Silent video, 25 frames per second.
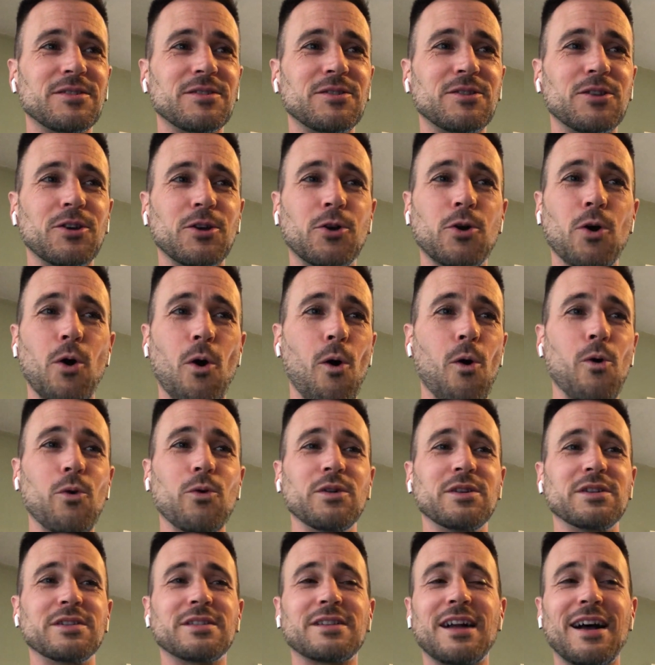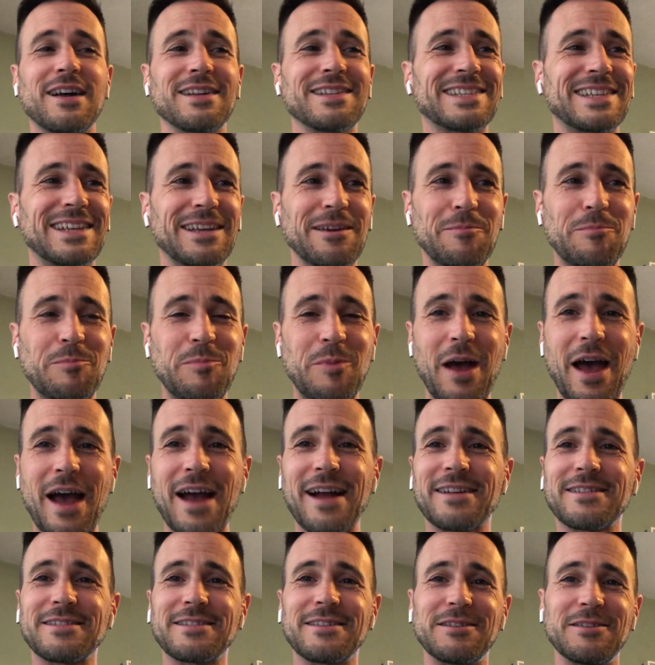The goal is not to get
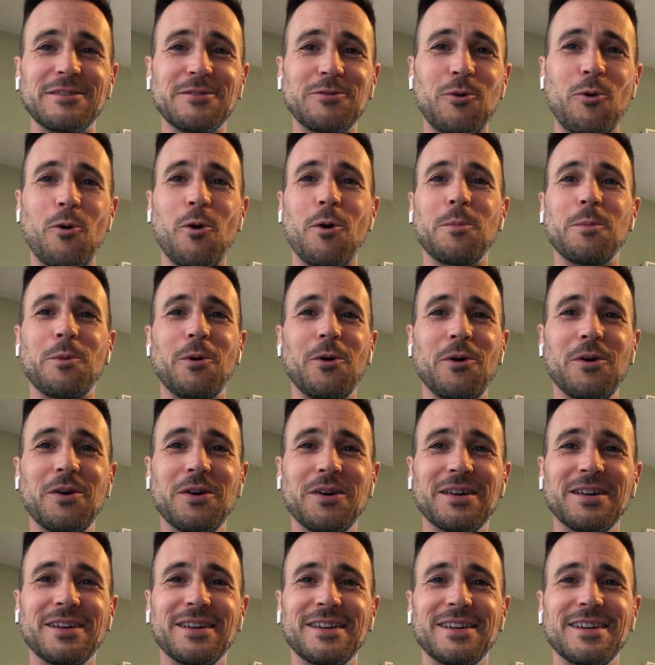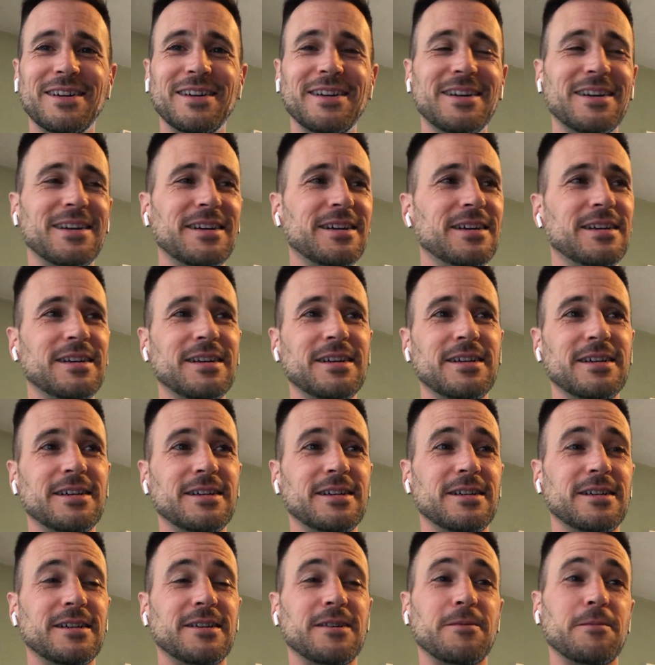back to normal.
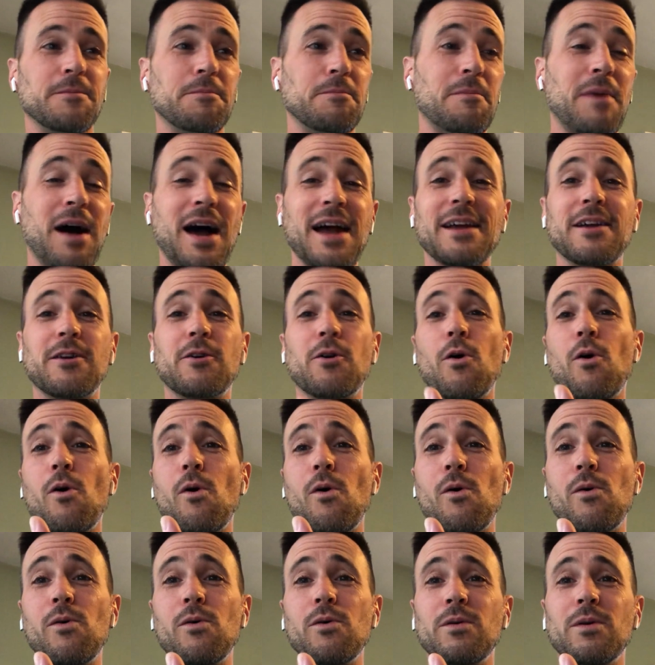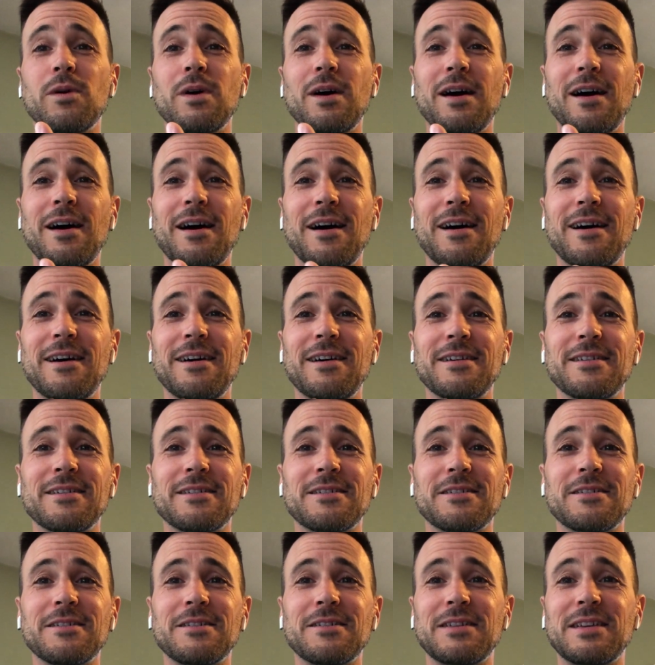My goal
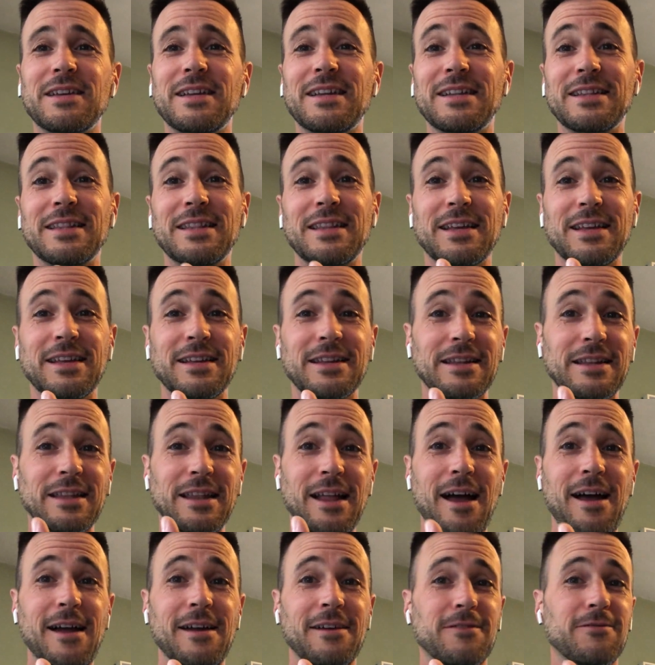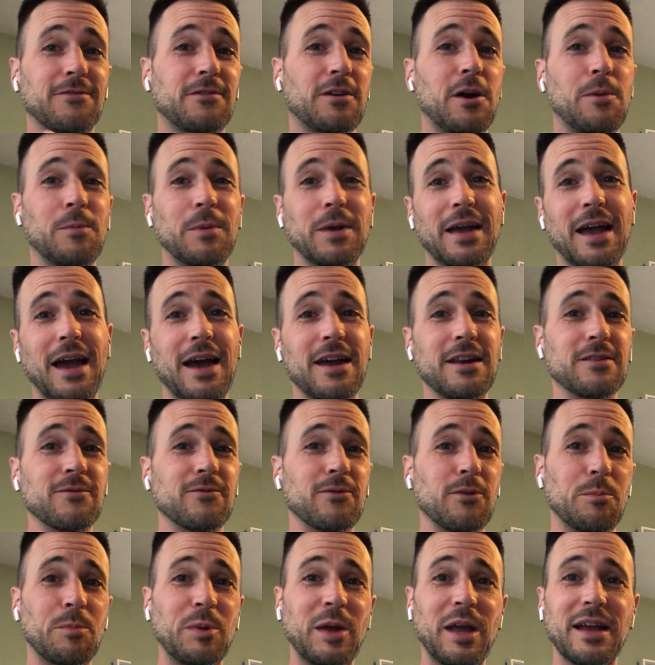in life, coming out
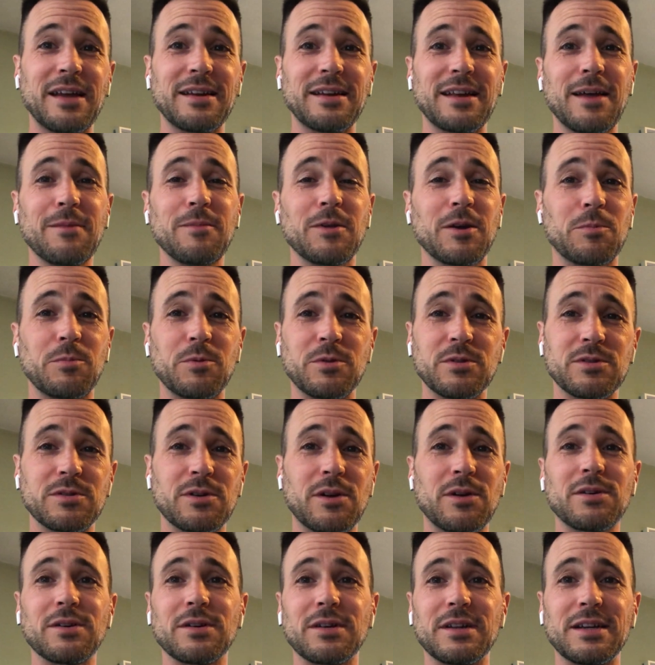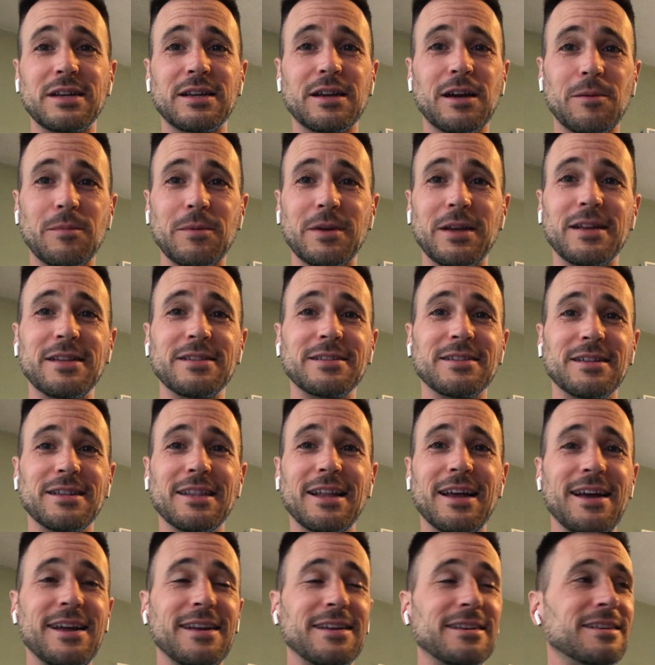of a pandemic, but certainly coming into
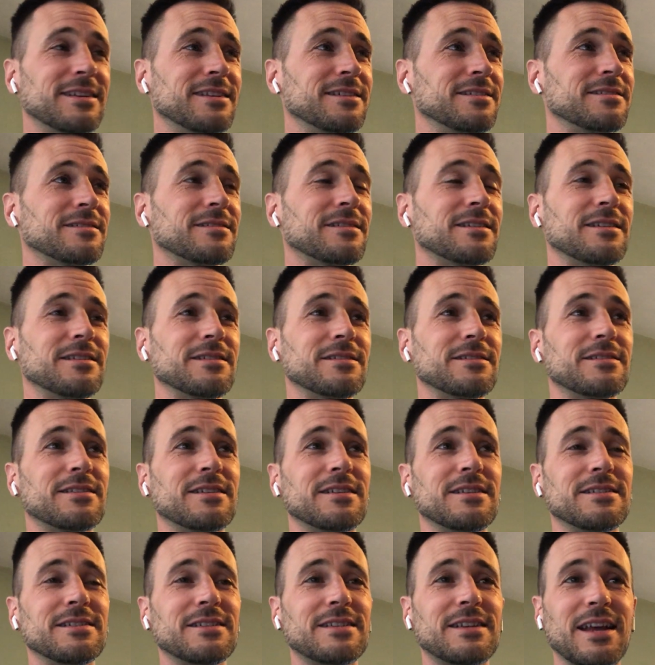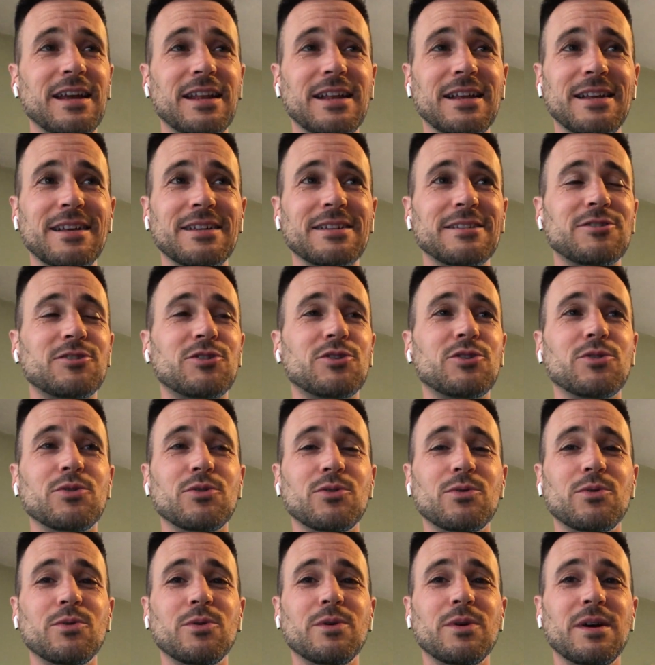Lent, is getting
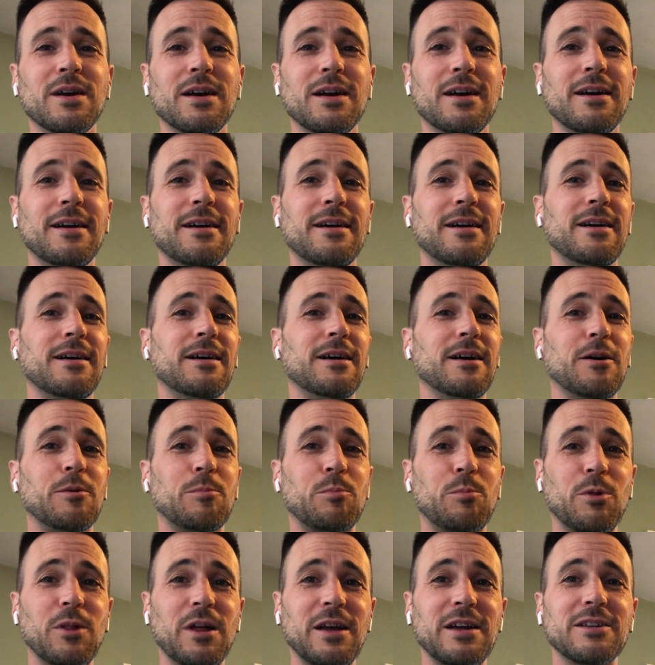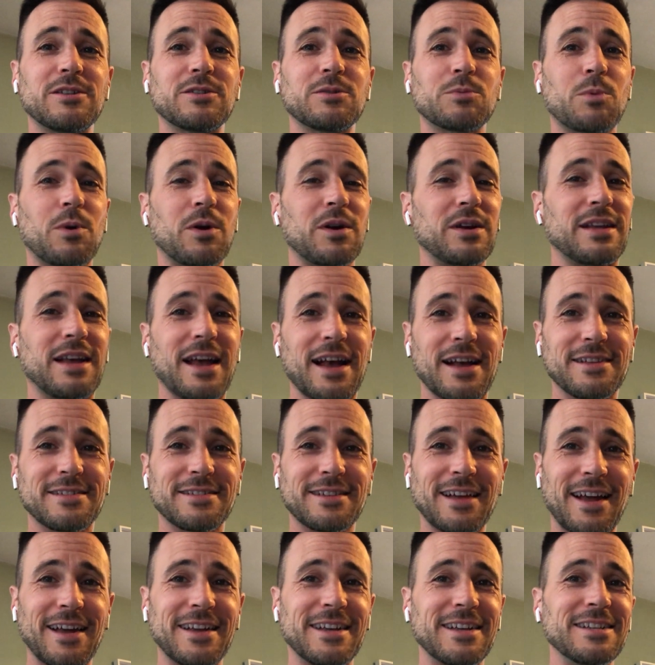to a place where,
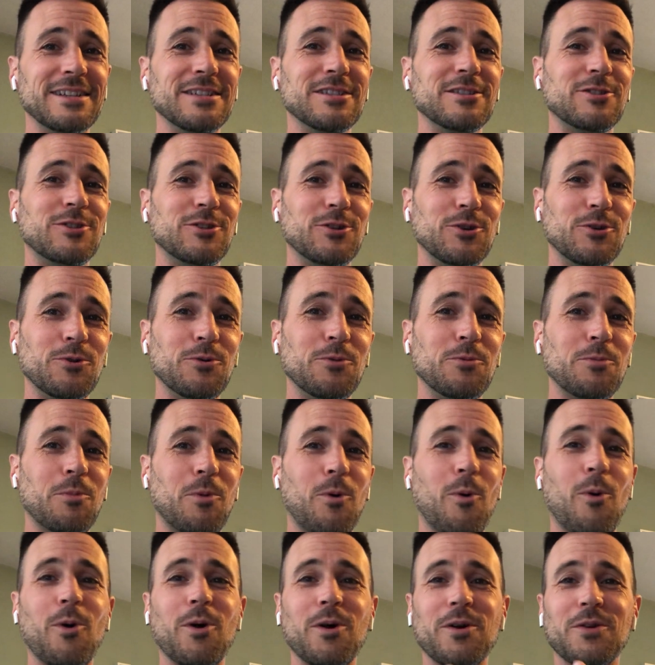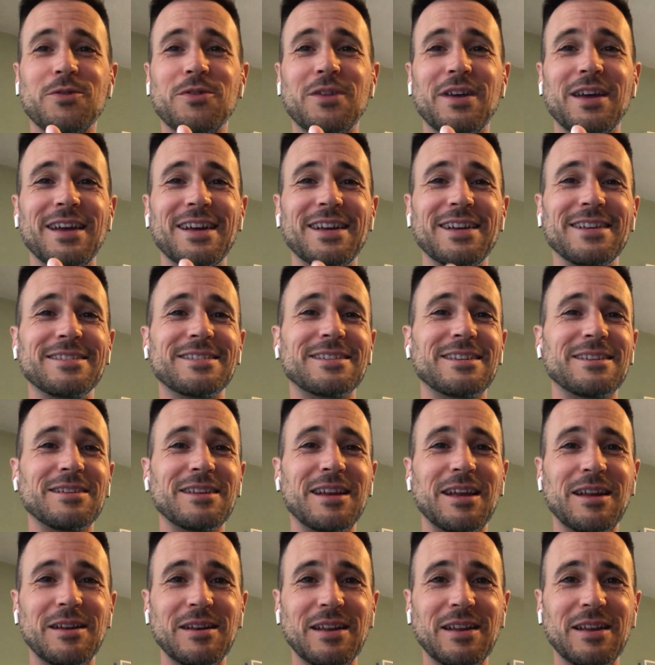yes, I can do more things, and